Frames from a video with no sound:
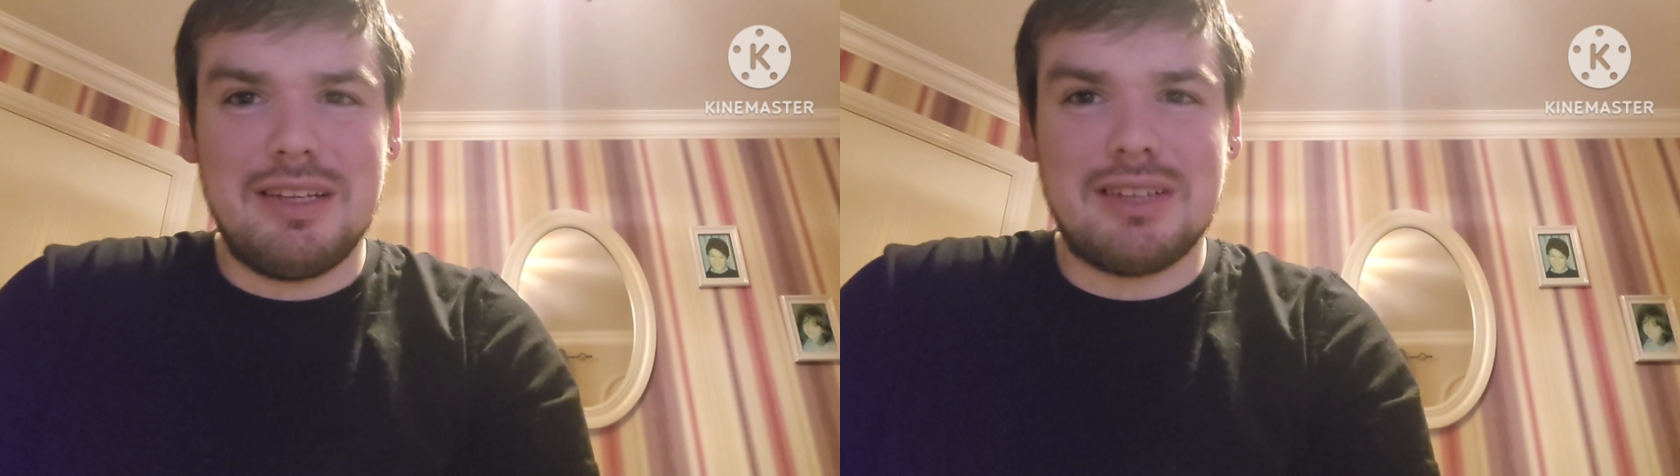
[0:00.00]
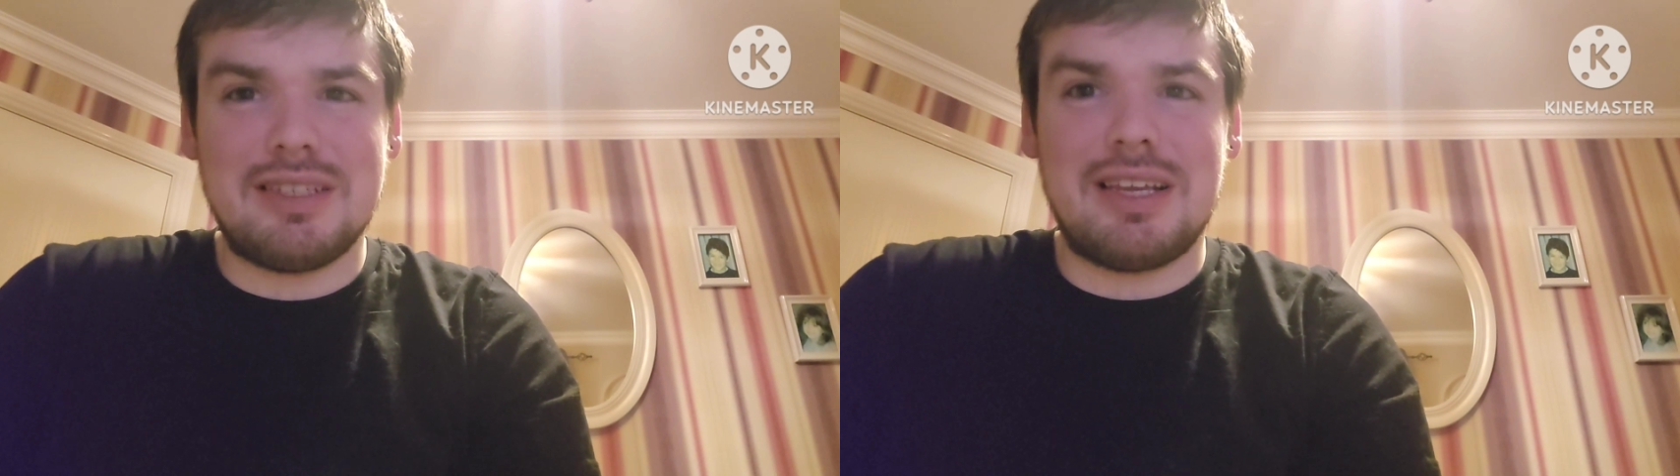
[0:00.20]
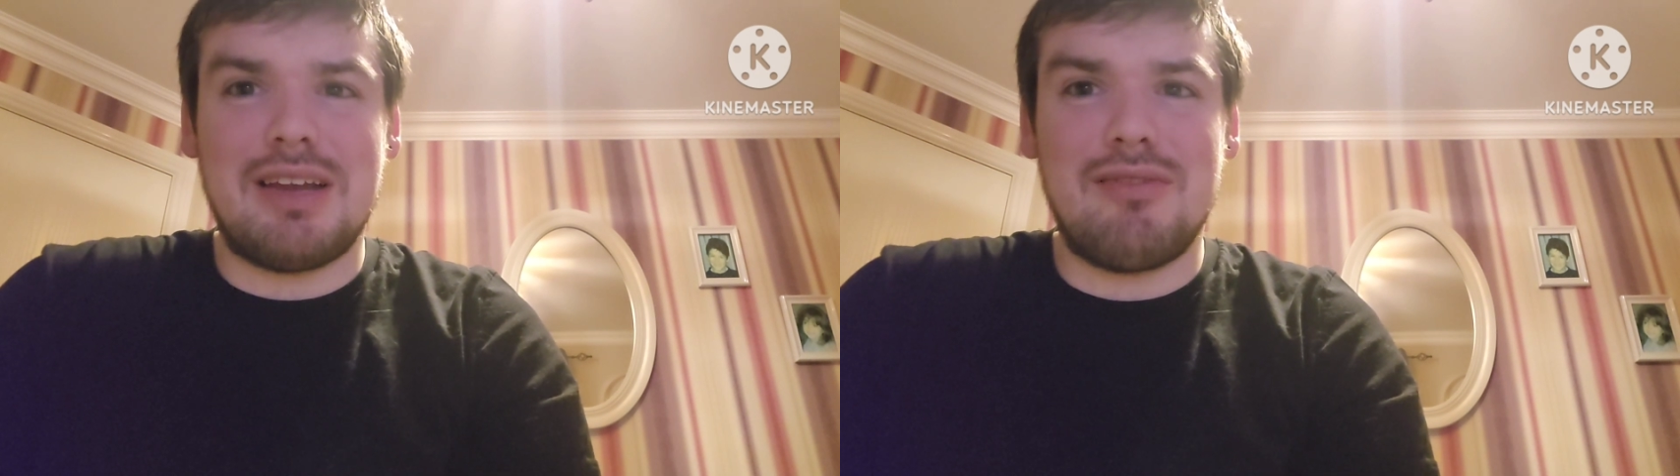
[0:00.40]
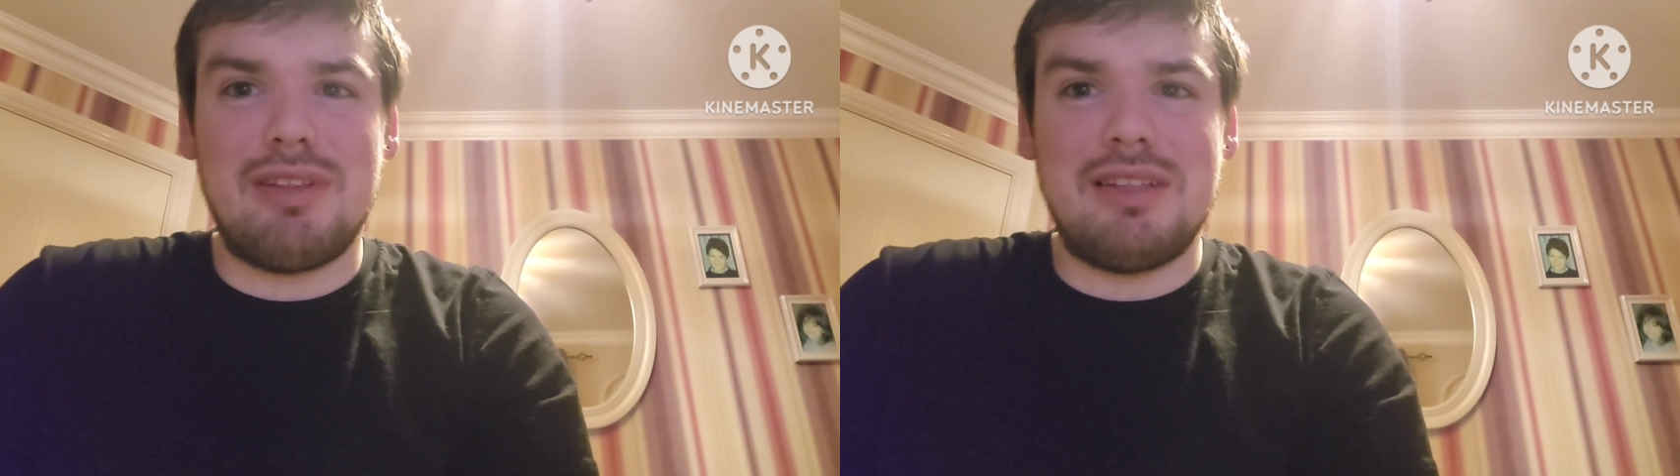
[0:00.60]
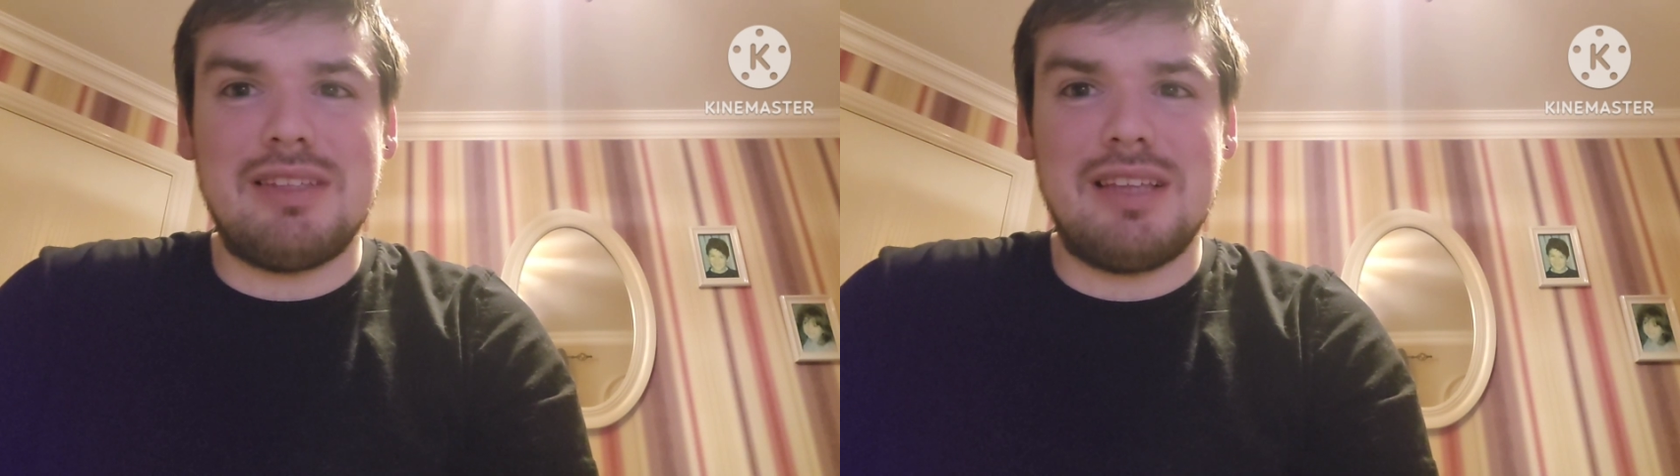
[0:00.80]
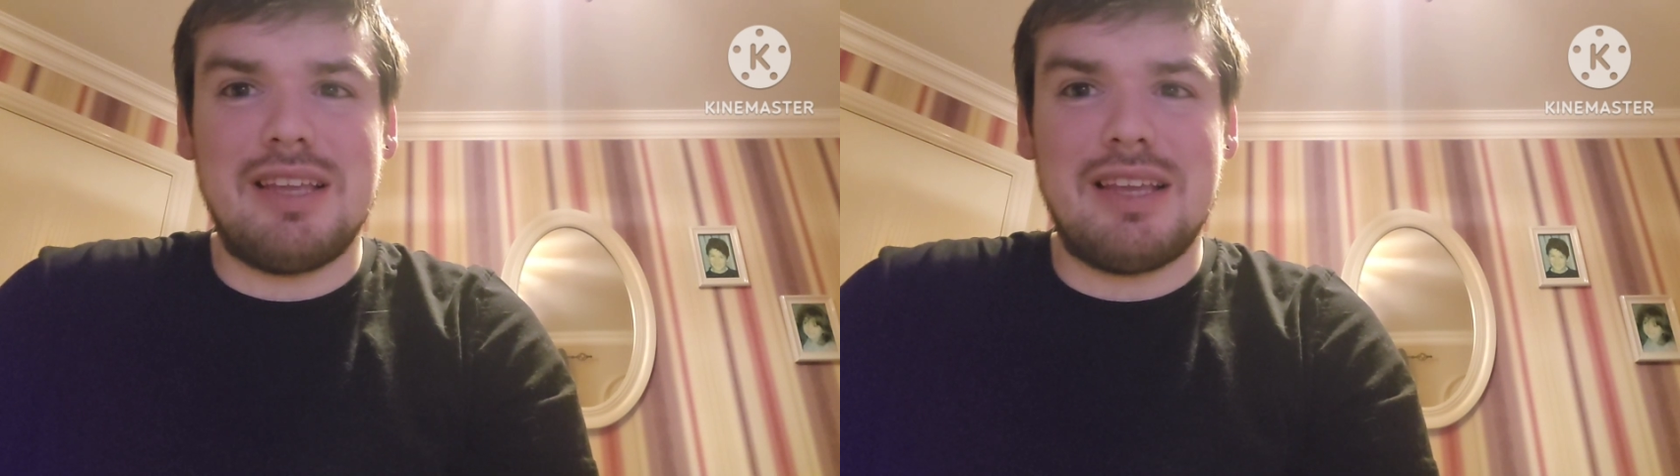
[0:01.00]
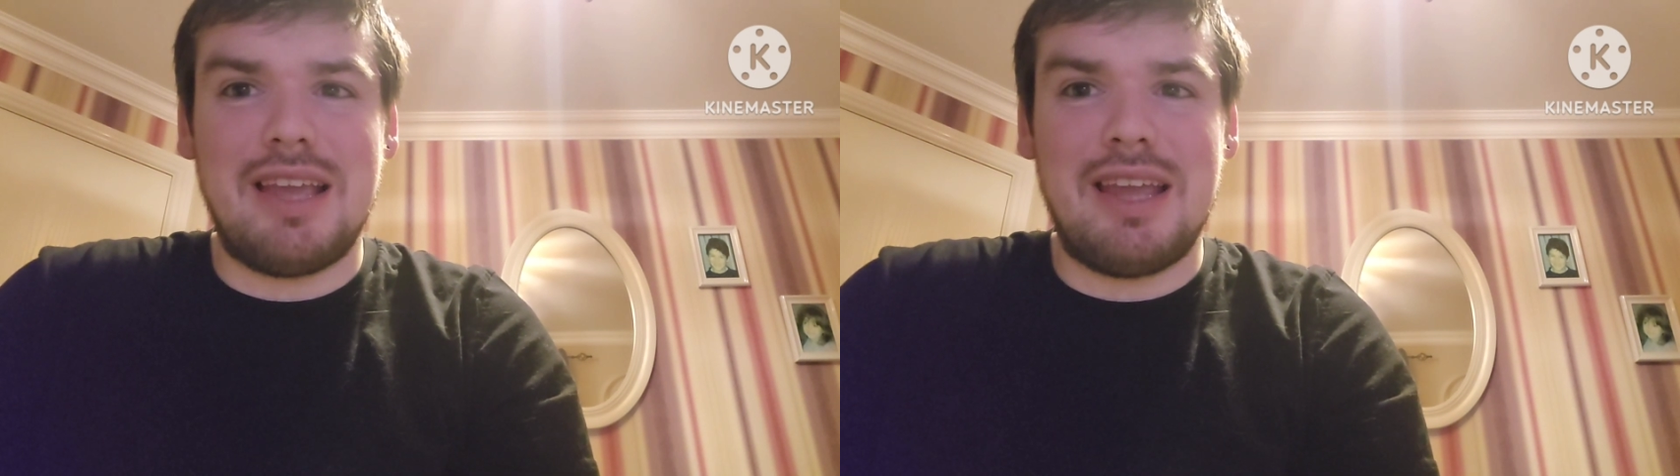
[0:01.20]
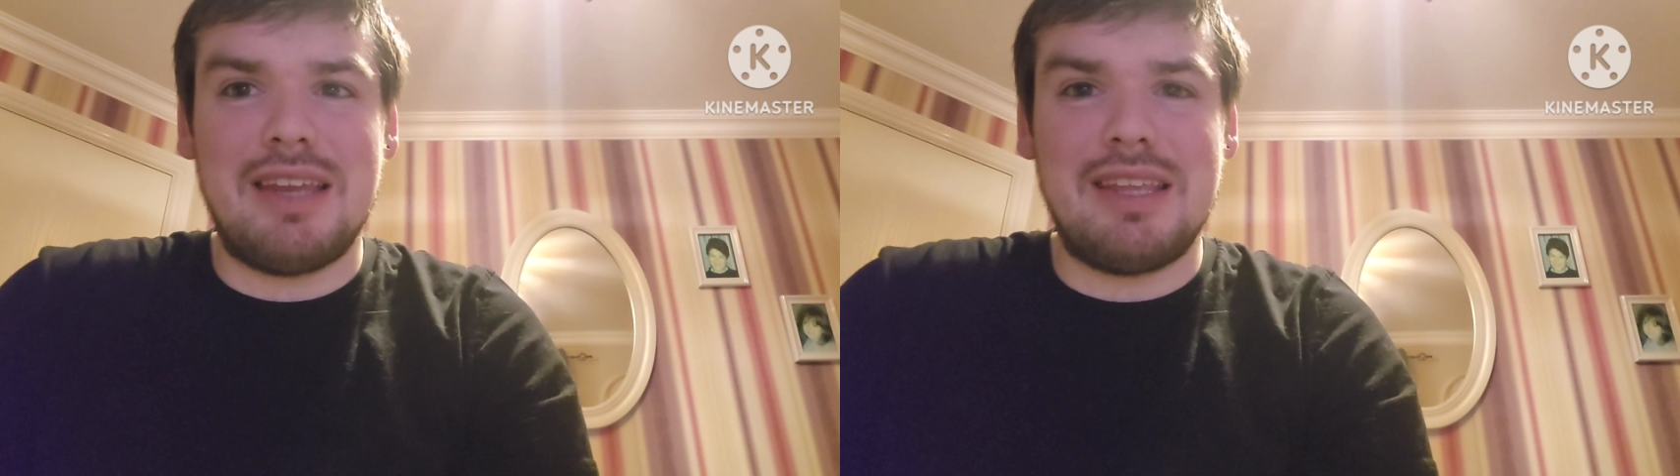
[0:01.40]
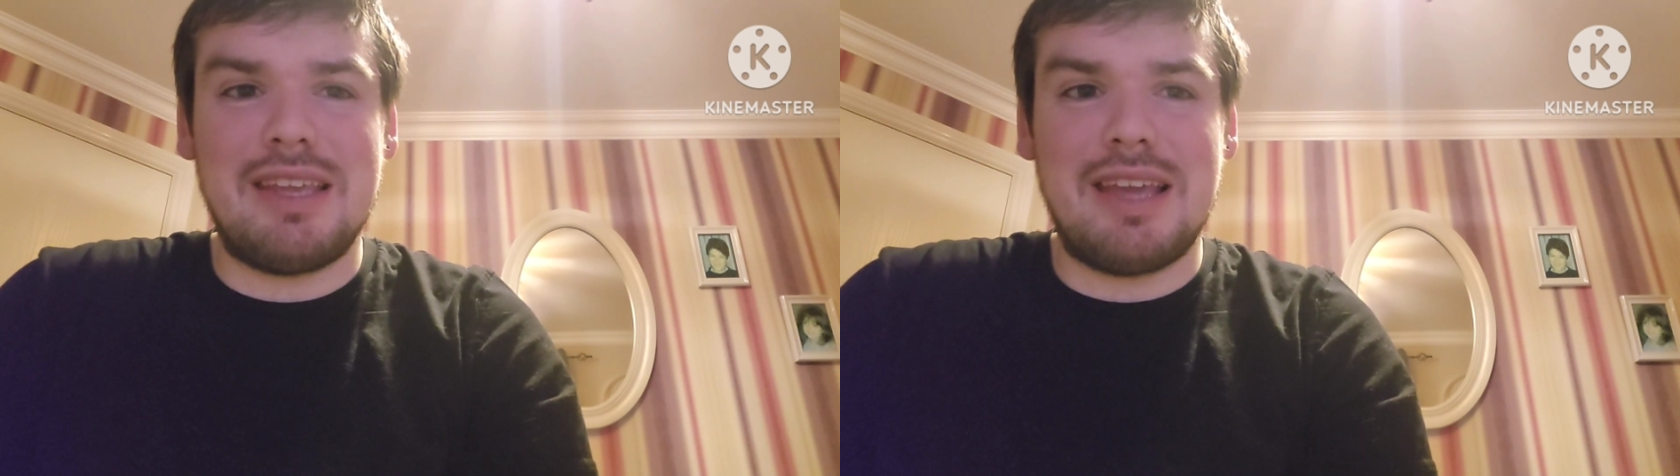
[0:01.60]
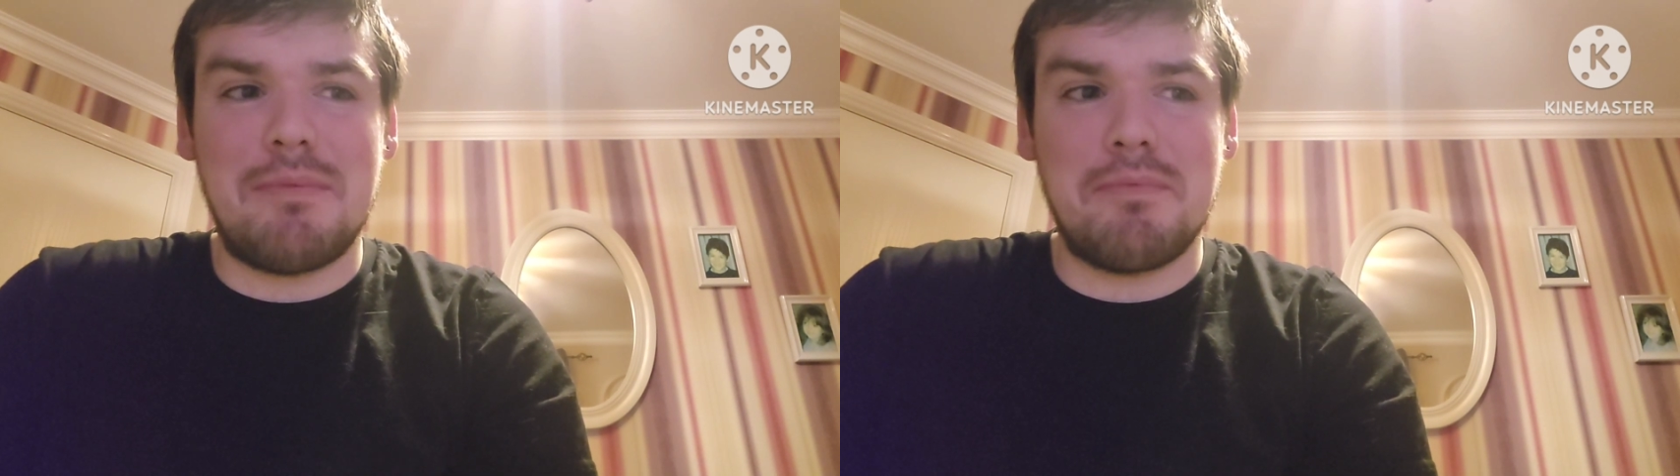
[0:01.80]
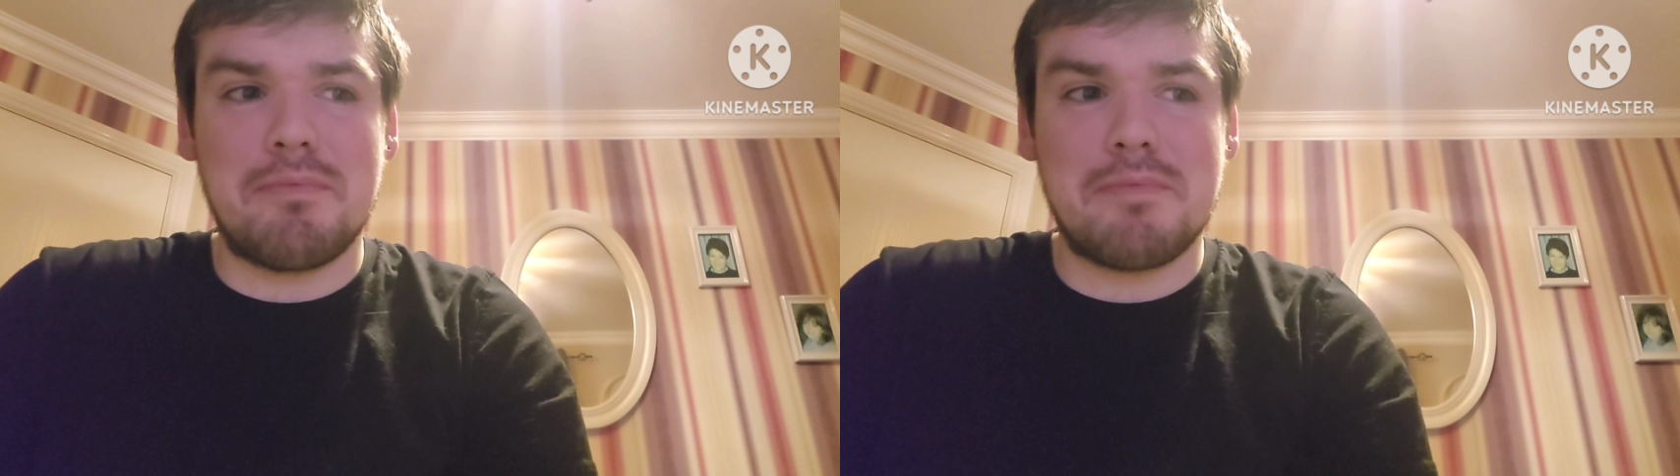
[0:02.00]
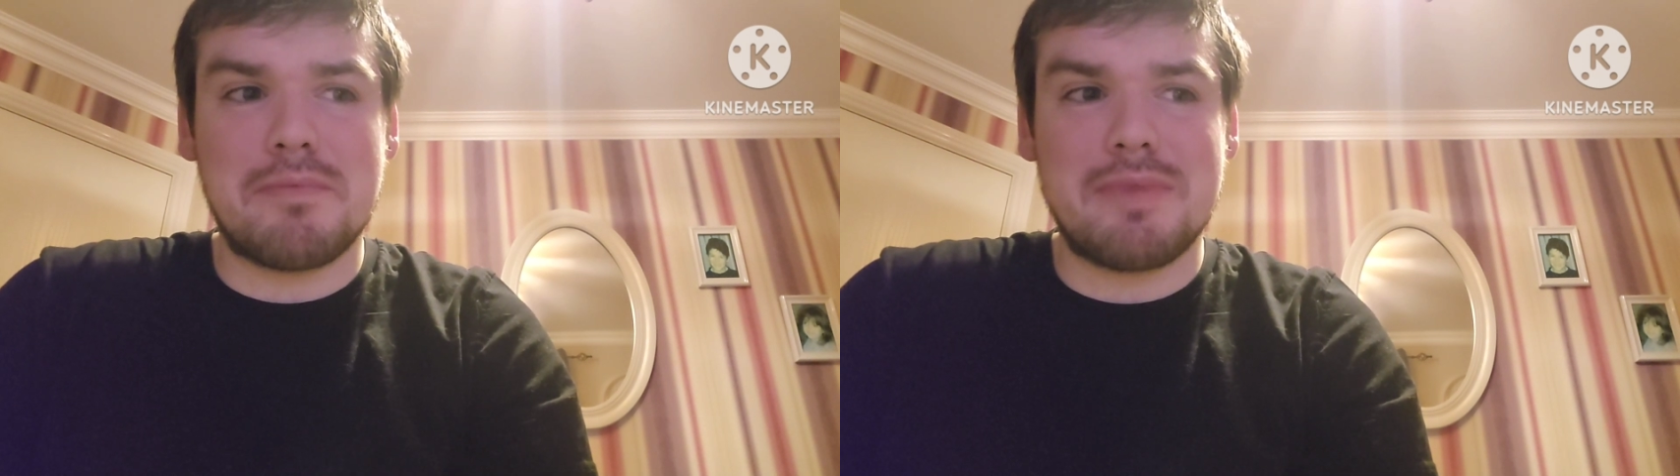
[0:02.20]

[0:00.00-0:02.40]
because I can't really take any um,